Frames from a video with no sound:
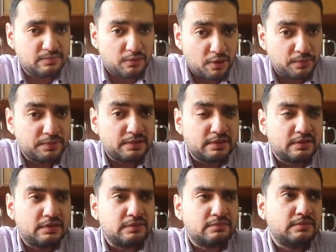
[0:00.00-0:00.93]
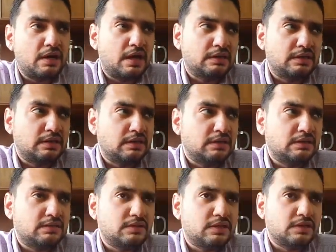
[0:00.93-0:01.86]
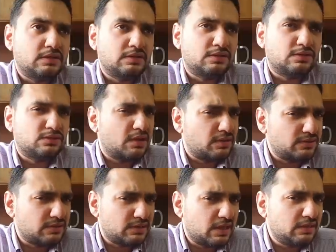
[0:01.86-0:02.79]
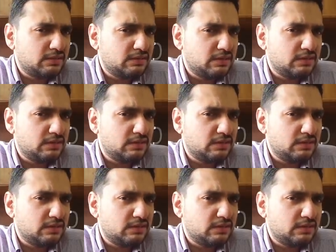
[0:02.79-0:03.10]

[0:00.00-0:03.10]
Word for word: popular I think in two thousand ten,